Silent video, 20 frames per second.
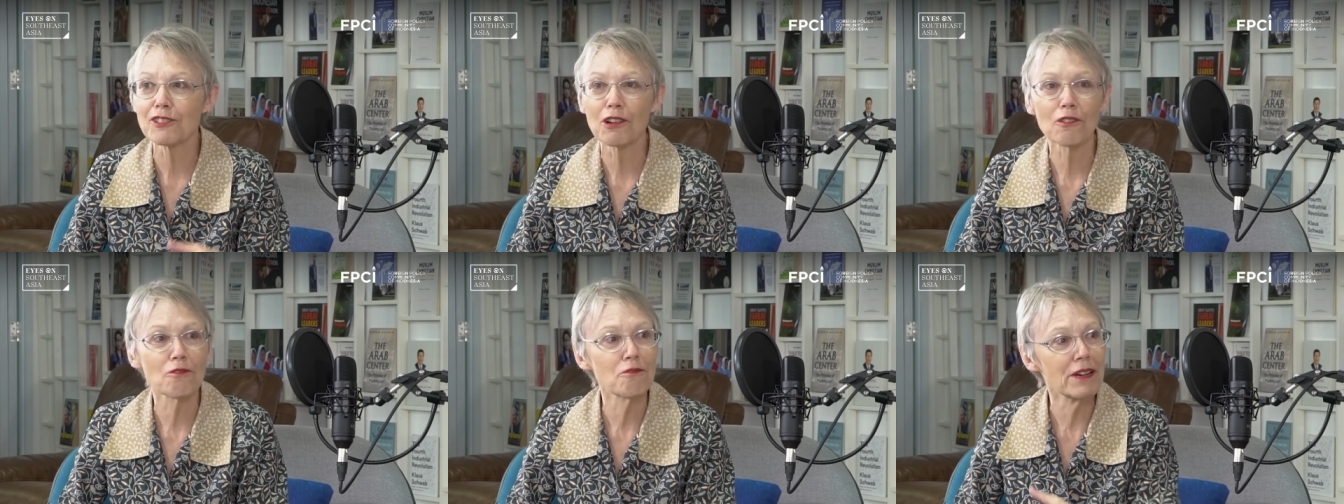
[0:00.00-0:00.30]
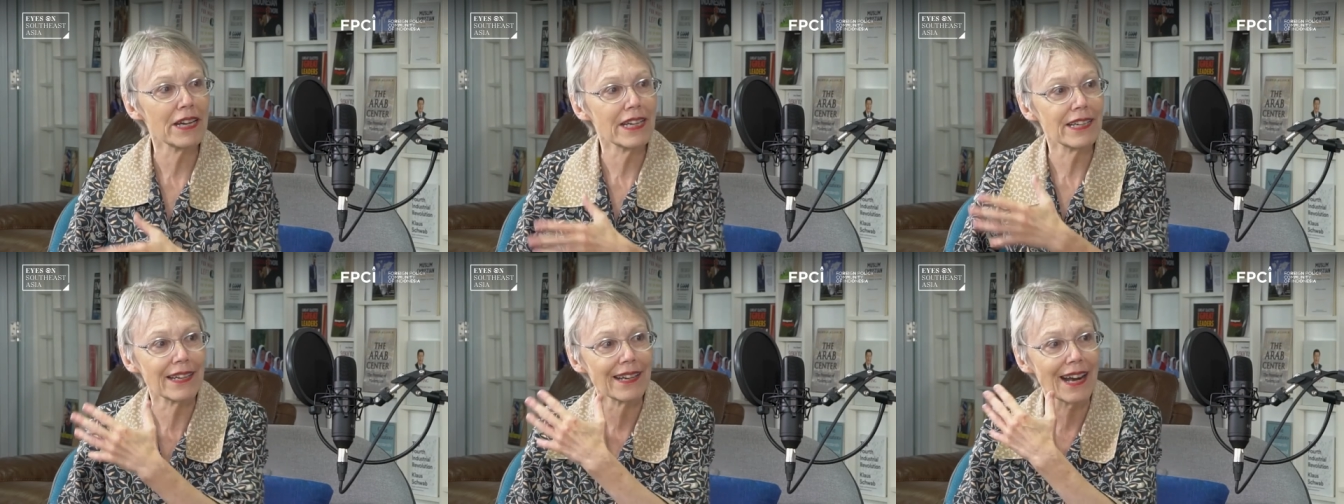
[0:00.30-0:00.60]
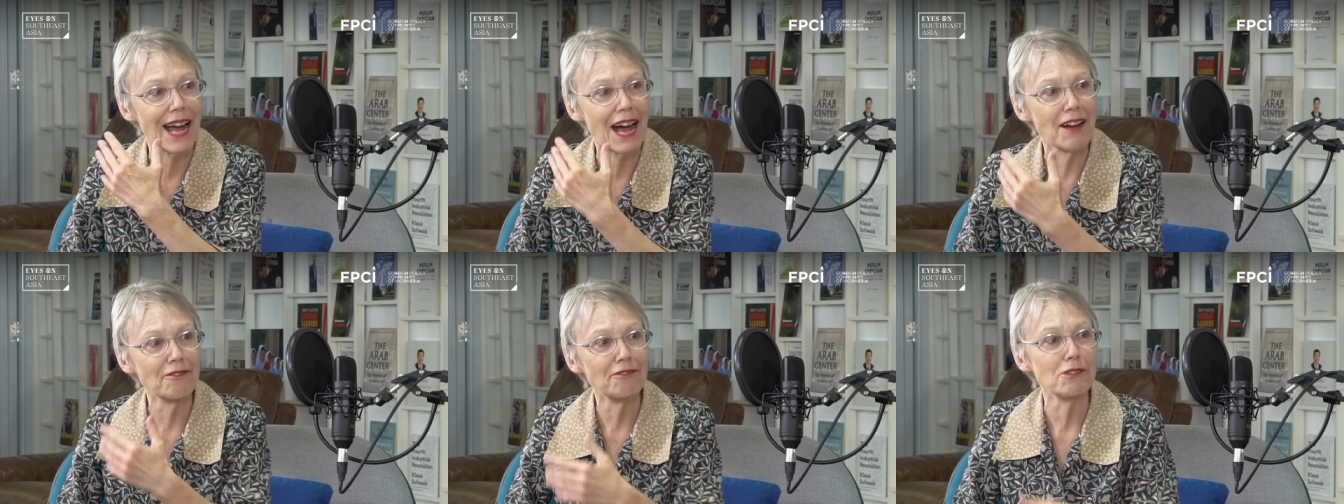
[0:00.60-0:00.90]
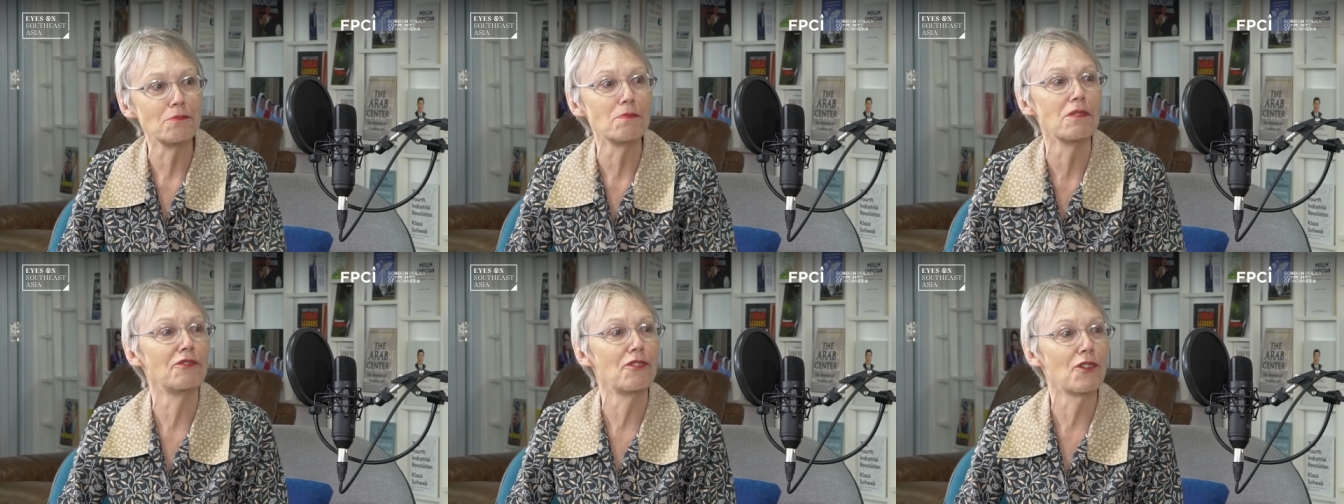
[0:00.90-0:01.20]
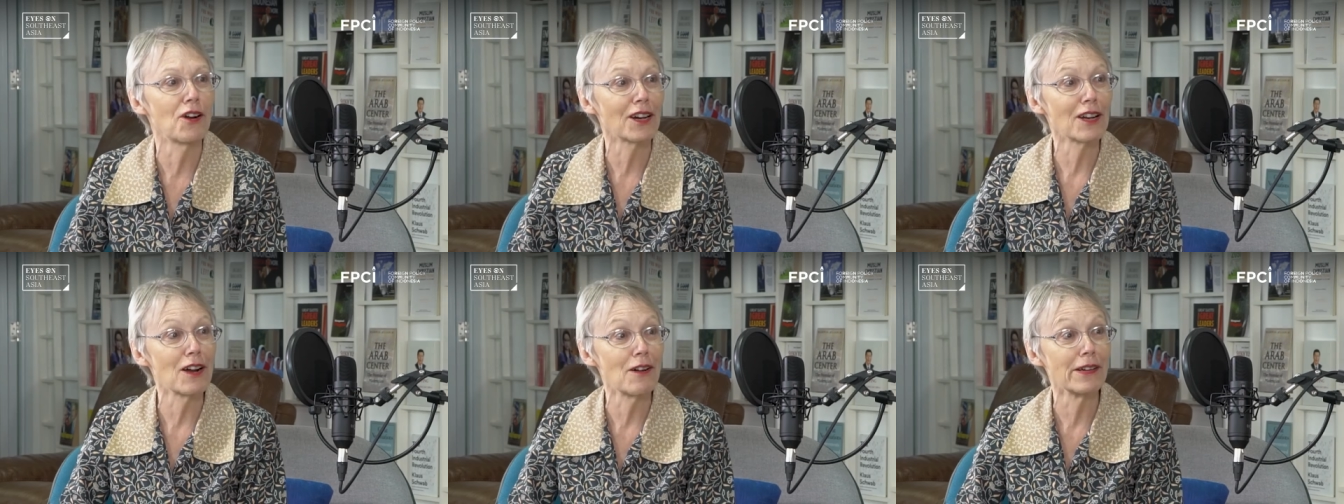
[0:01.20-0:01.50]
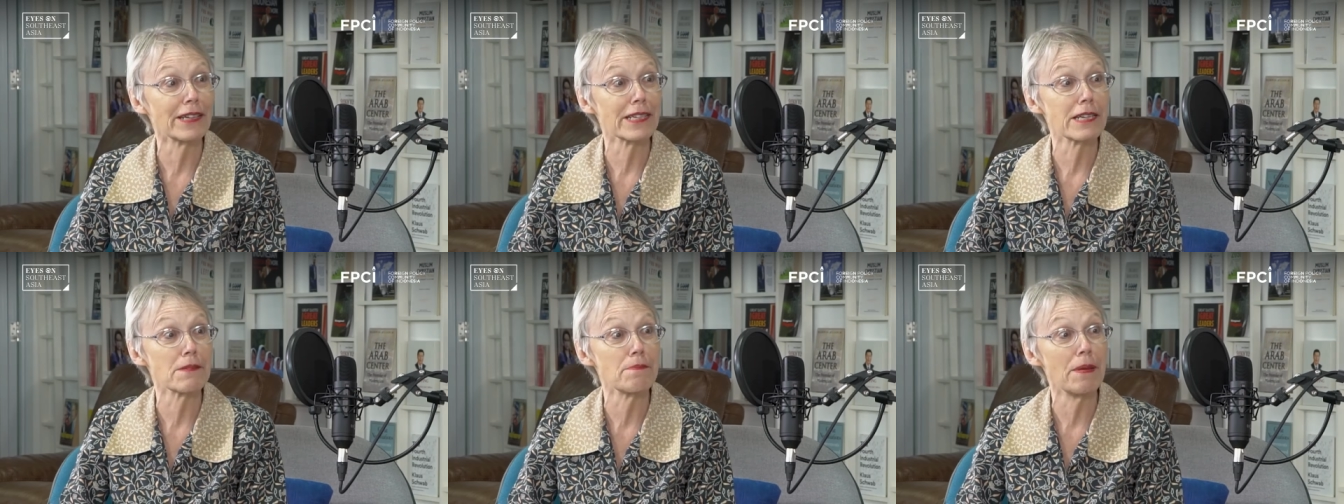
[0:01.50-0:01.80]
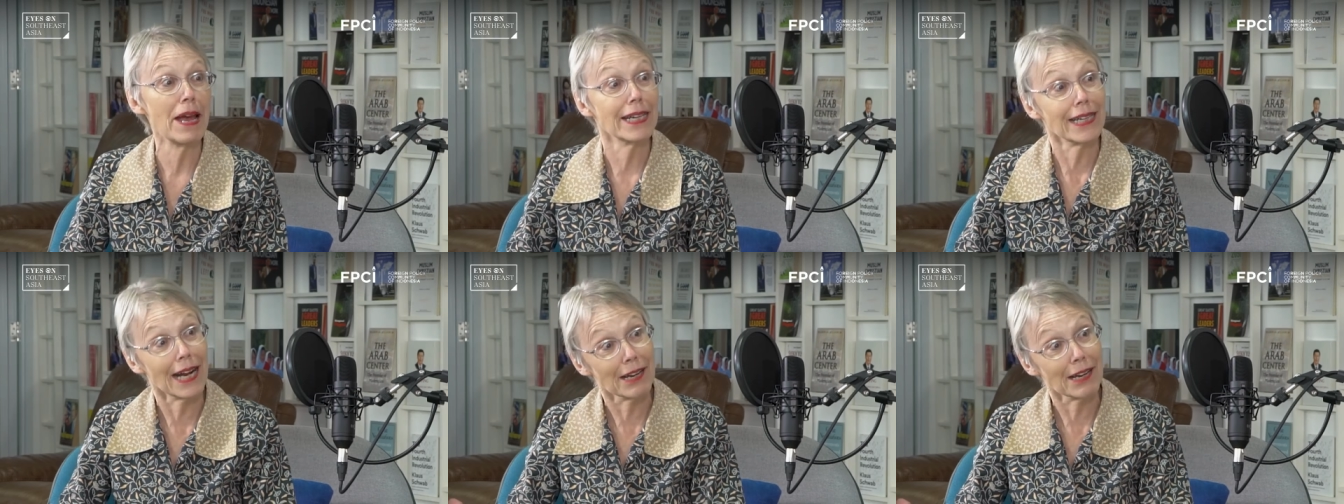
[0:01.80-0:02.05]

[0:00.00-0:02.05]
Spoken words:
or read a novel before going to bed.